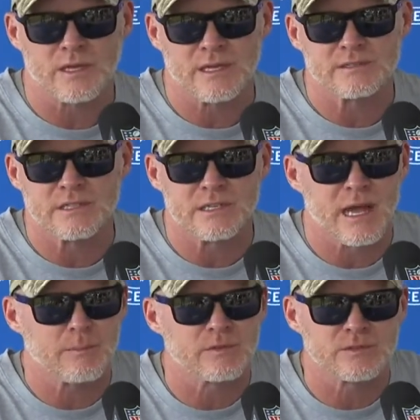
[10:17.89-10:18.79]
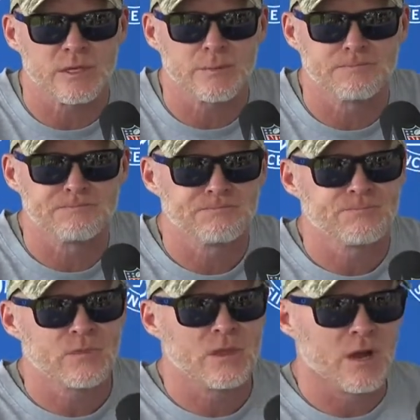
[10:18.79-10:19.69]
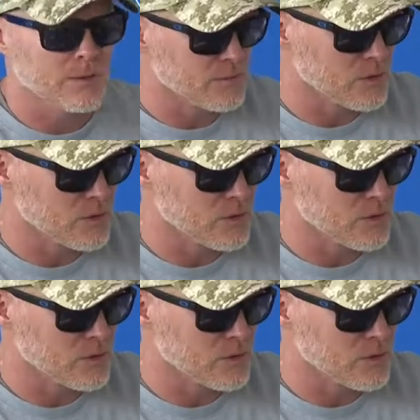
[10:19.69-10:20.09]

against Indianapolis. Thank you.